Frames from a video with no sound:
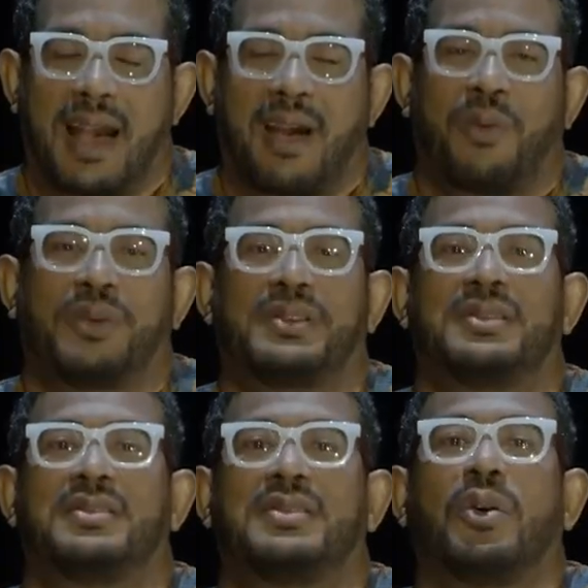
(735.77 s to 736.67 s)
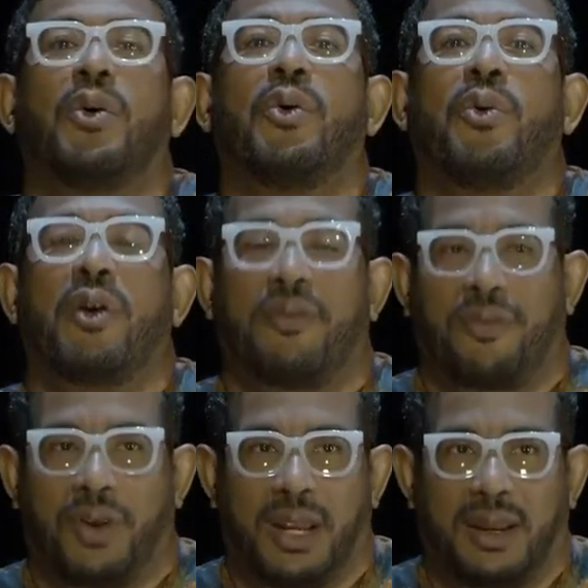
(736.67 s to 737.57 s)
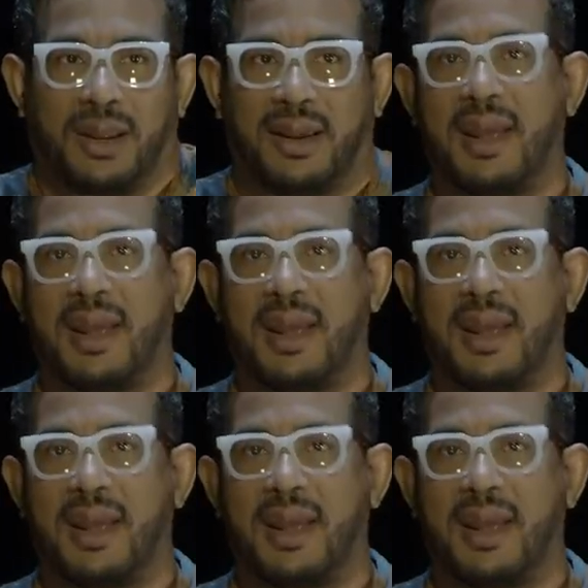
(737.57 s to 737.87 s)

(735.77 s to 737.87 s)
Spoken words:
I was so afraid.